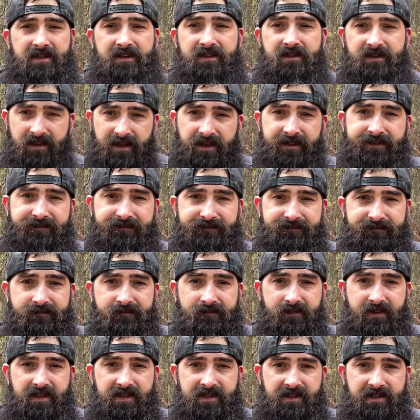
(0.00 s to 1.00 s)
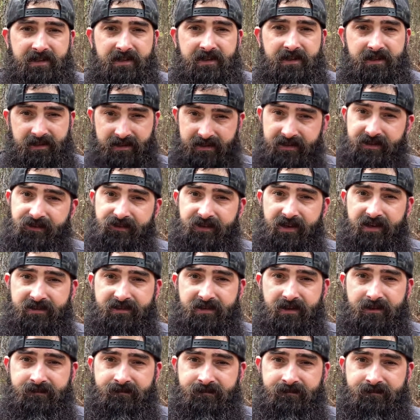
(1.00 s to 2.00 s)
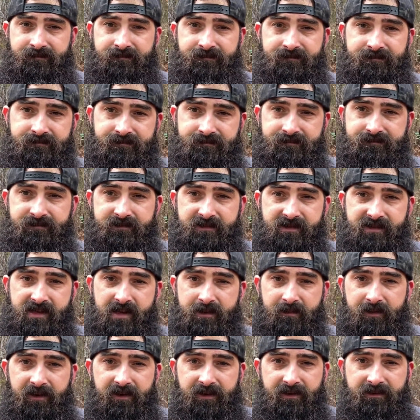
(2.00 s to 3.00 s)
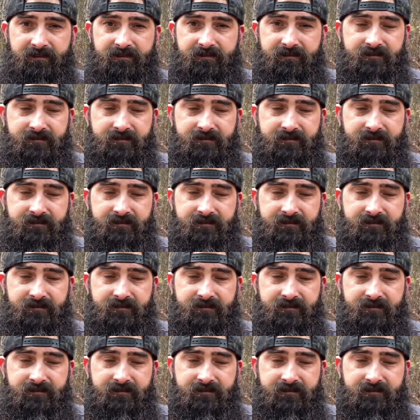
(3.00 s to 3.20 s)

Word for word: Yeah. Until next time, stay bearded.